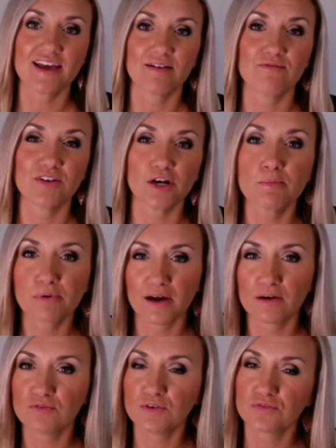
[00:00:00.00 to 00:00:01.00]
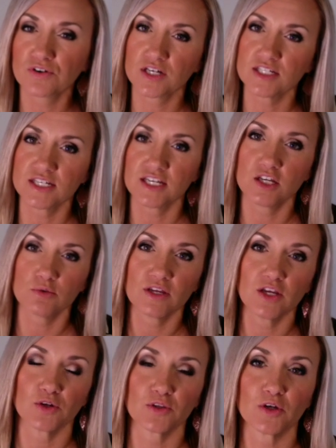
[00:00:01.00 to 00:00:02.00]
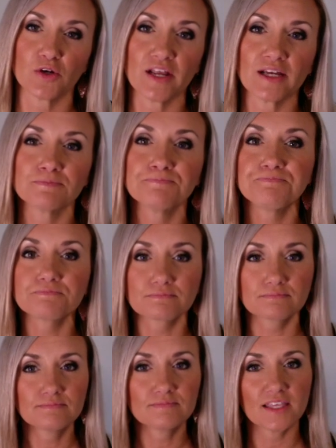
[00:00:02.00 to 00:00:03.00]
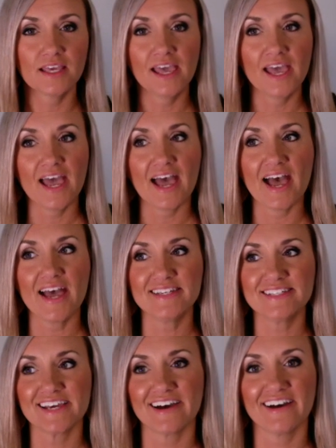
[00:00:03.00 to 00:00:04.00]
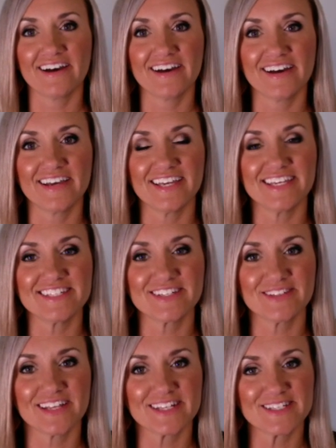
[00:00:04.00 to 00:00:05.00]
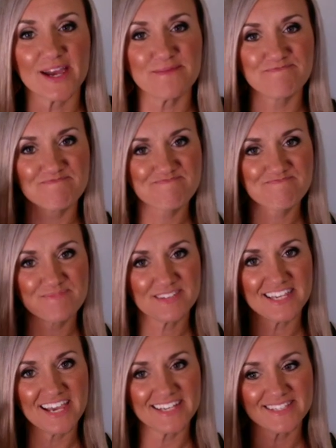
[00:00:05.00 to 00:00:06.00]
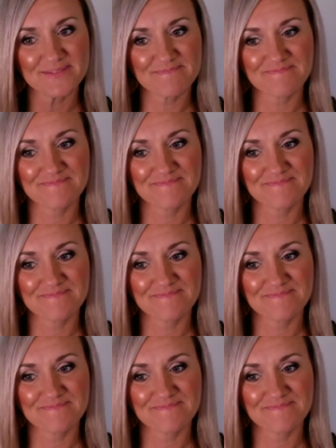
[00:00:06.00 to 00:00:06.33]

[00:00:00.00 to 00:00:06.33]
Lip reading: I'm very proud of you for continuing your learning. And until next time, see you guys.